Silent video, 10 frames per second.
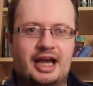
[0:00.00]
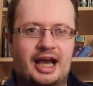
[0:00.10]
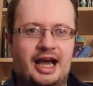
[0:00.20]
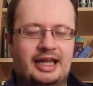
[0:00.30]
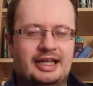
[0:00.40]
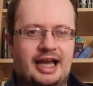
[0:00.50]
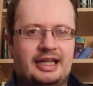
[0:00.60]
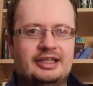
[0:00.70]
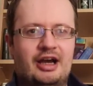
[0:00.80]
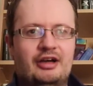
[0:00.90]
I
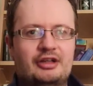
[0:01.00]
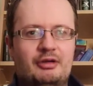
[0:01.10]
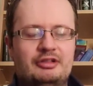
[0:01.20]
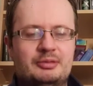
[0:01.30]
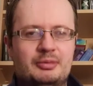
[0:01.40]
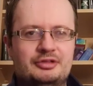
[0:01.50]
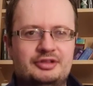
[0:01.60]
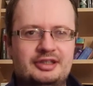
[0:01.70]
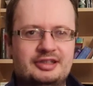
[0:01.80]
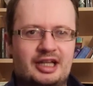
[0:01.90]
can't go into much
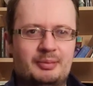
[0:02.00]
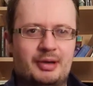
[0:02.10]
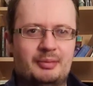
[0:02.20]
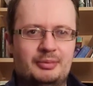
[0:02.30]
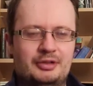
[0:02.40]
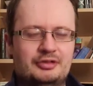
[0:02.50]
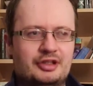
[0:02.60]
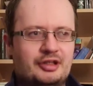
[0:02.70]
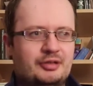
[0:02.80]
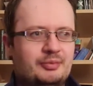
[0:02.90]
detail about music